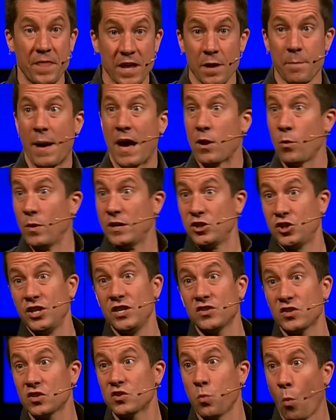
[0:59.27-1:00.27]
Think about it when
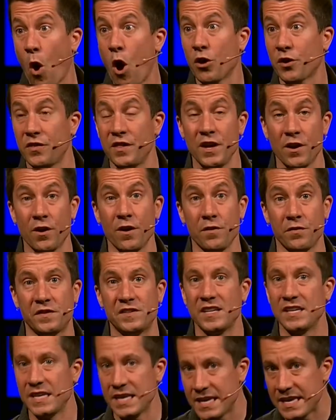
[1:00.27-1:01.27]
Jesus walked the
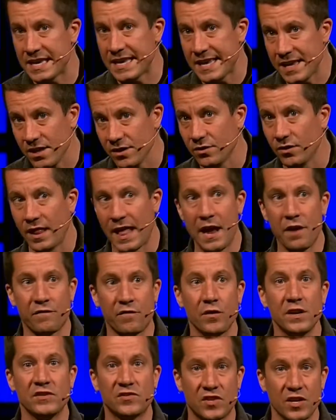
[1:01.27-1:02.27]
earth, did he heal
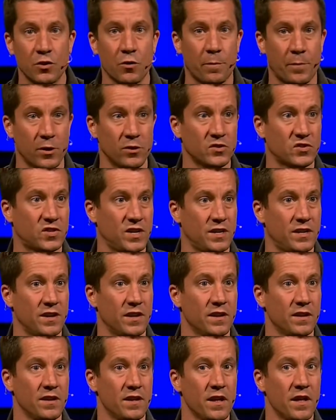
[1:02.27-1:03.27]
every single
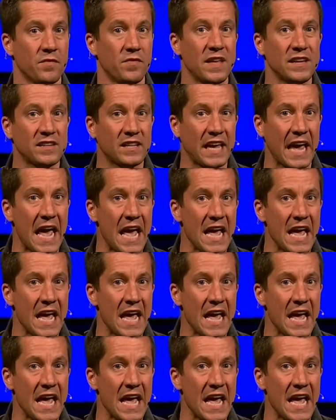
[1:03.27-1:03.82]
person that